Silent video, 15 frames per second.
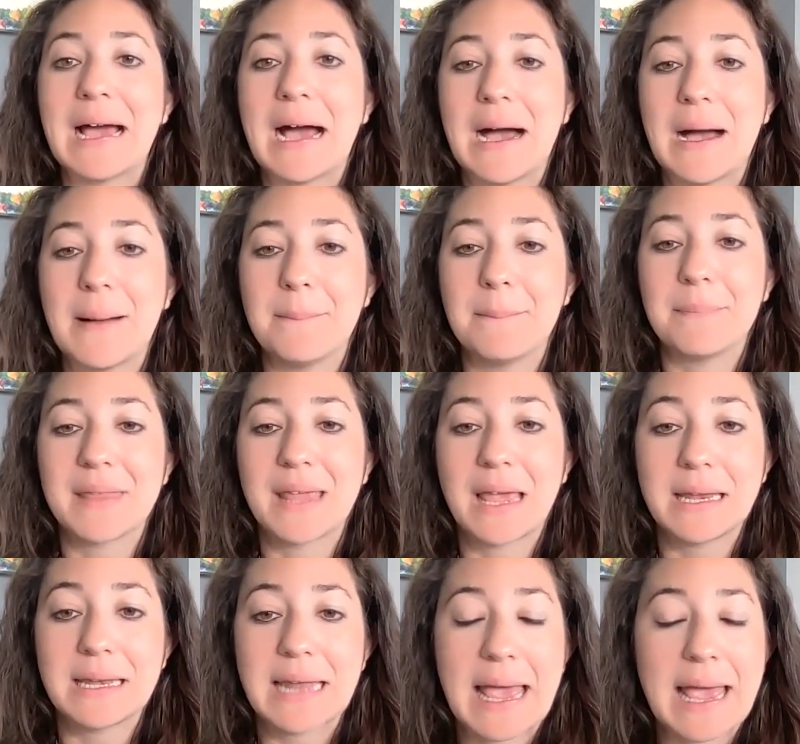
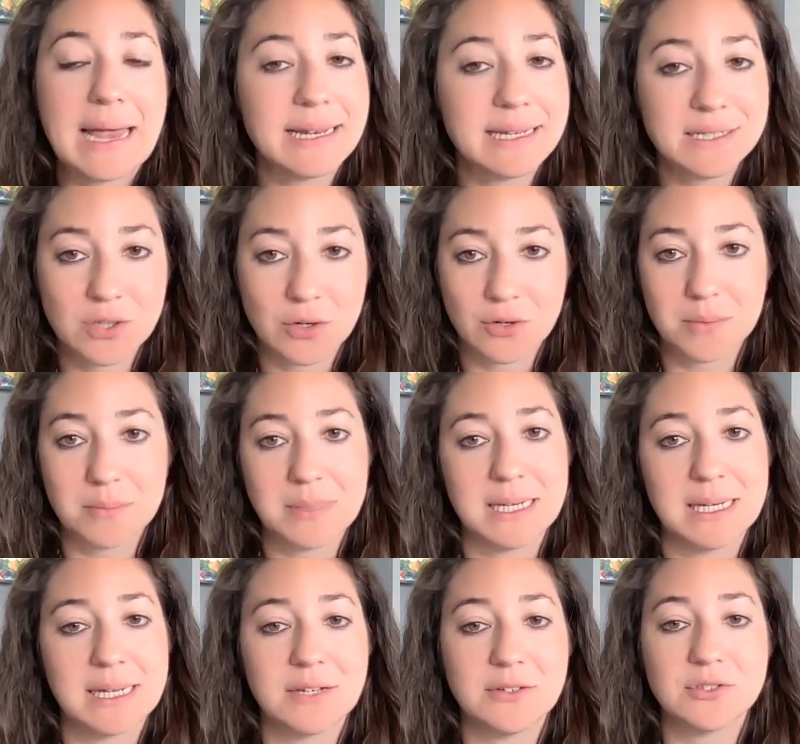In any donor
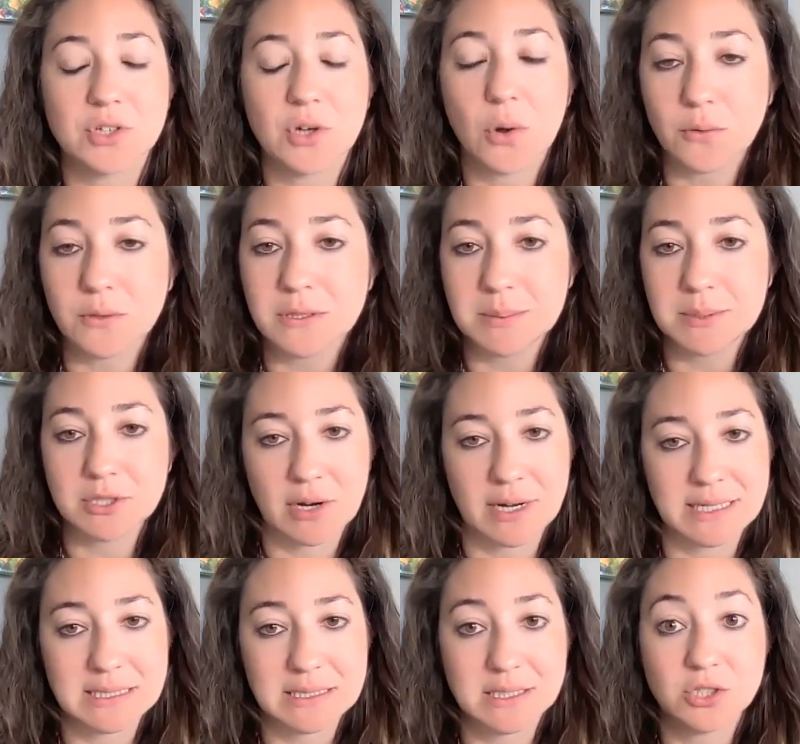meeting, you should always be
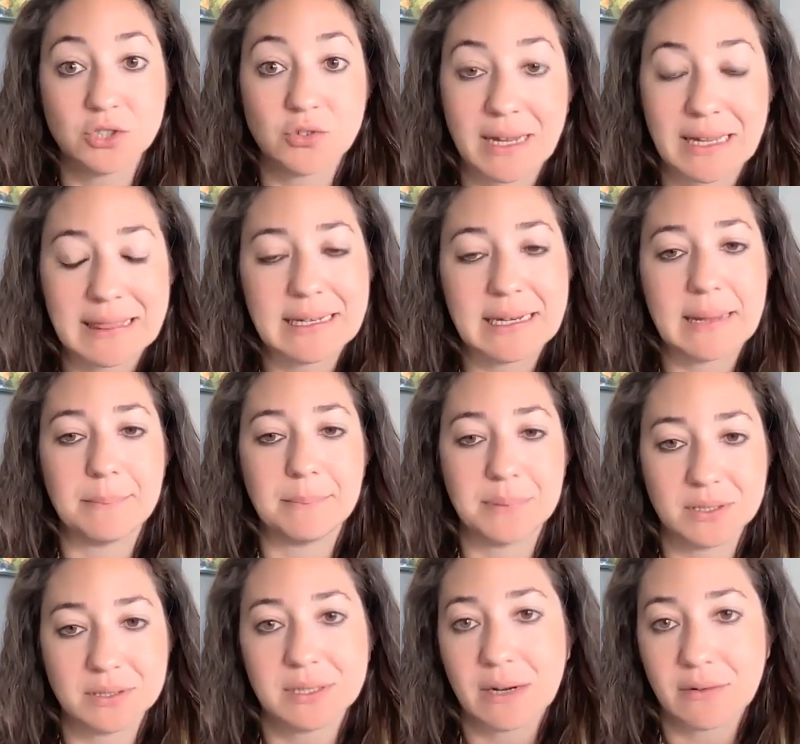trying to strengthen and
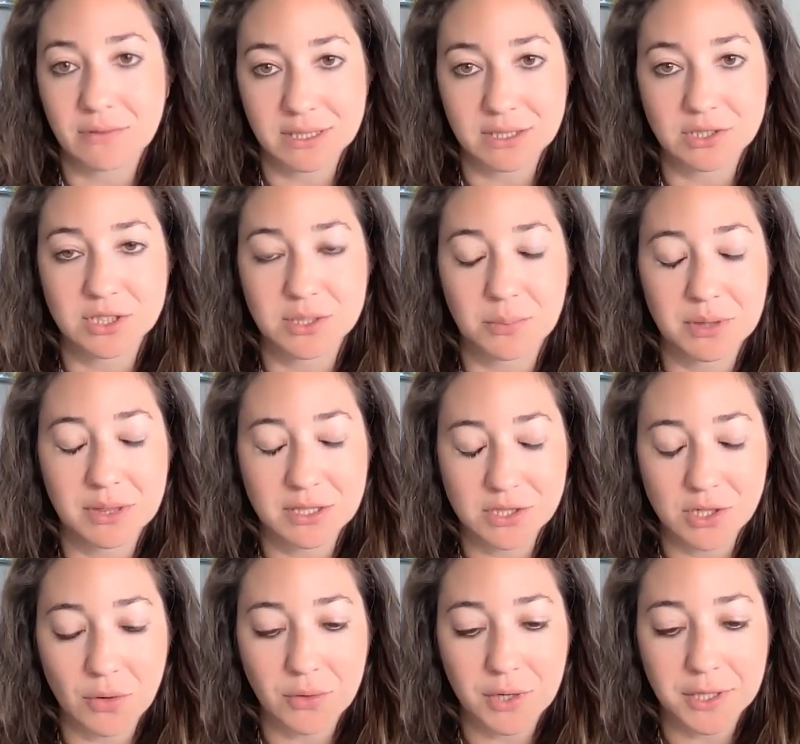build that relationship with the
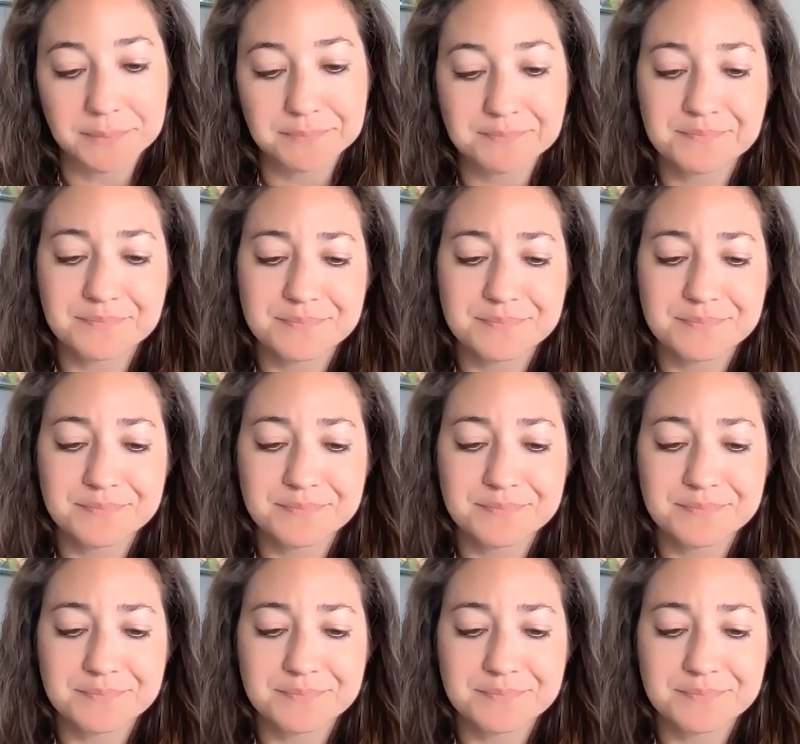donor.